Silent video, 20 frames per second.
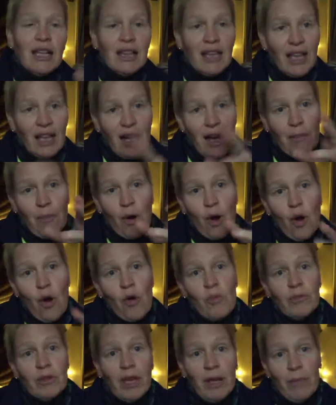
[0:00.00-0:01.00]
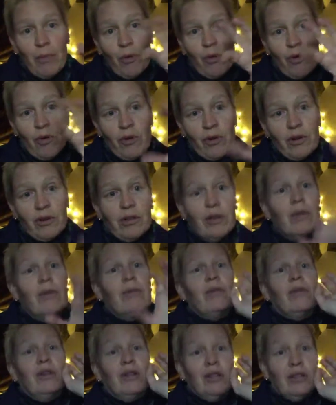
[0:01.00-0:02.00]
They come home, they pour,
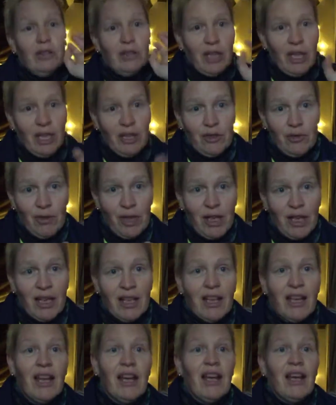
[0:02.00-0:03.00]
they drink.